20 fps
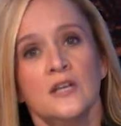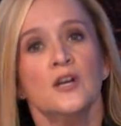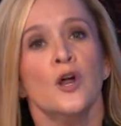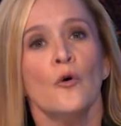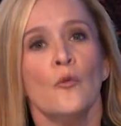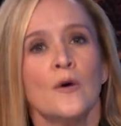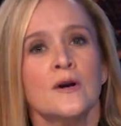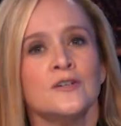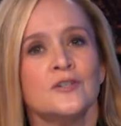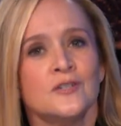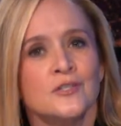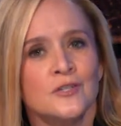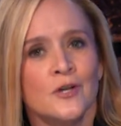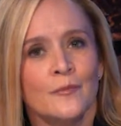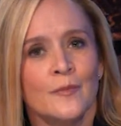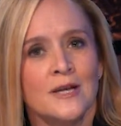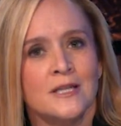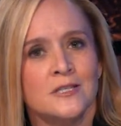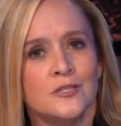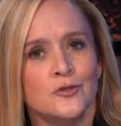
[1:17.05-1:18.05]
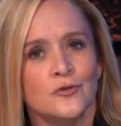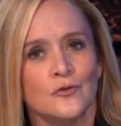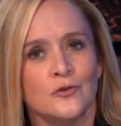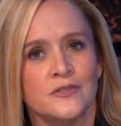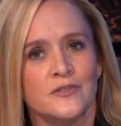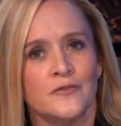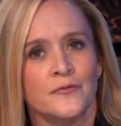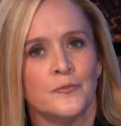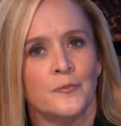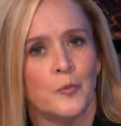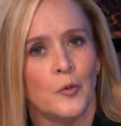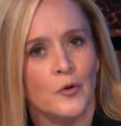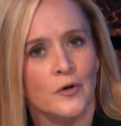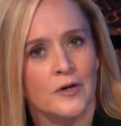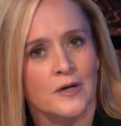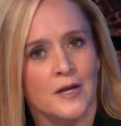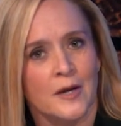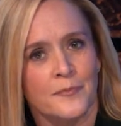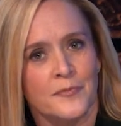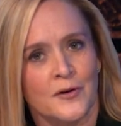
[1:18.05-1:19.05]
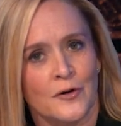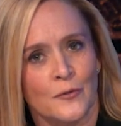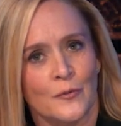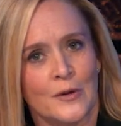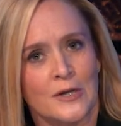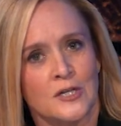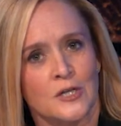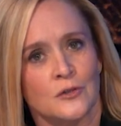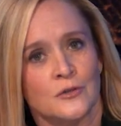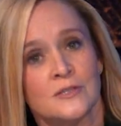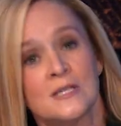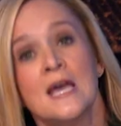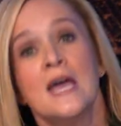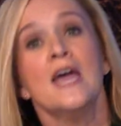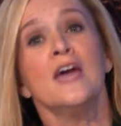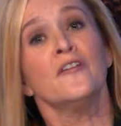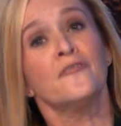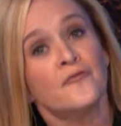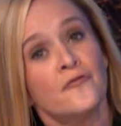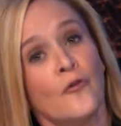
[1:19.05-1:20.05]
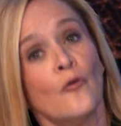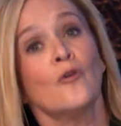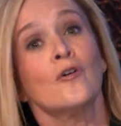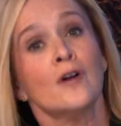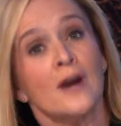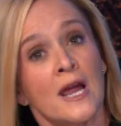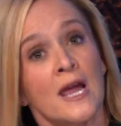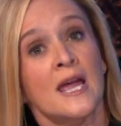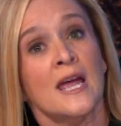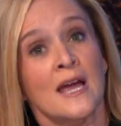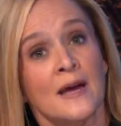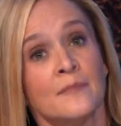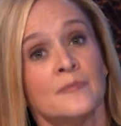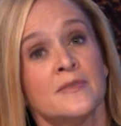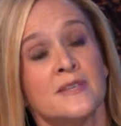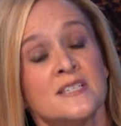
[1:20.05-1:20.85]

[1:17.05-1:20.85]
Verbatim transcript: No wonder so many stores have boarded up their windows. At 4 a.m.